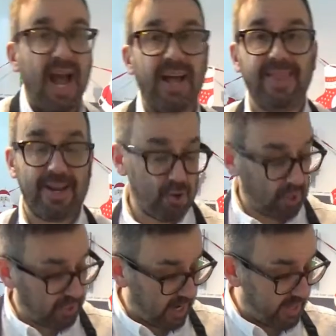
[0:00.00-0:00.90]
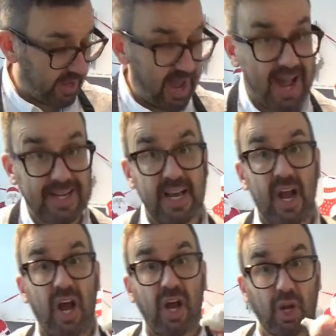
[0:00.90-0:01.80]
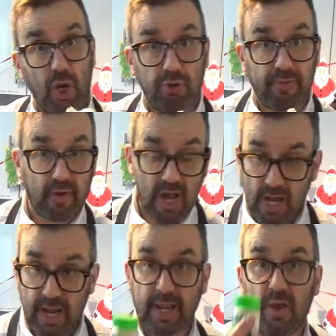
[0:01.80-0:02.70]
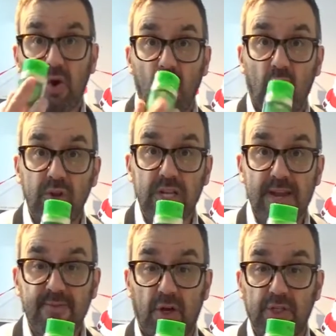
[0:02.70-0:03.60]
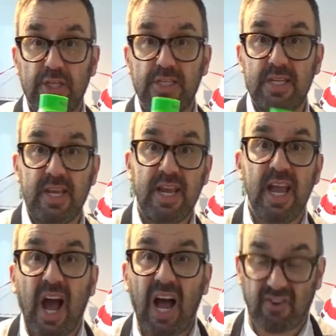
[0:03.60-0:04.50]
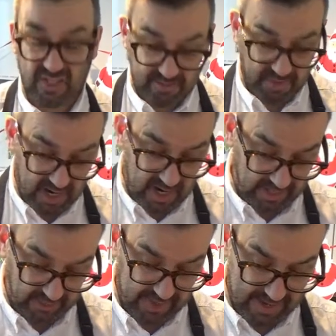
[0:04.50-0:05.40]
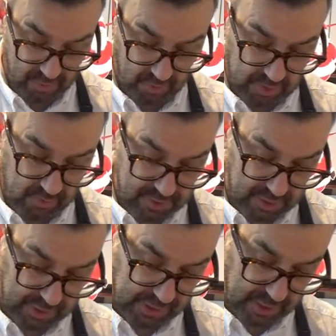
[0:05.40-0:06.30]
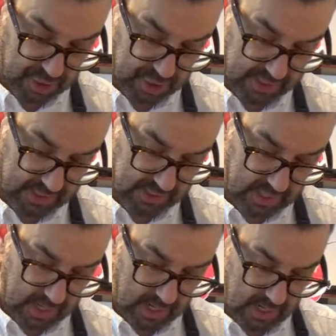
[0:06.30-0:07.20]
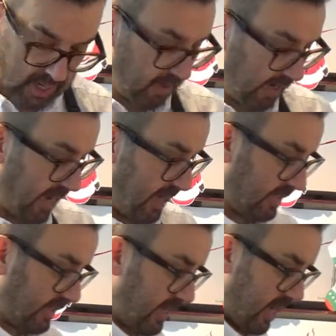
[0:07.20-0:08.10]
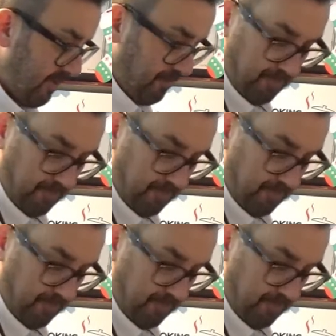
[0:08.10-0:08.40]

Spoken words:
and then you can either add a clove of garlic, or as I've got just here, I've got some garlic granules. So I'm just going to cheat again today.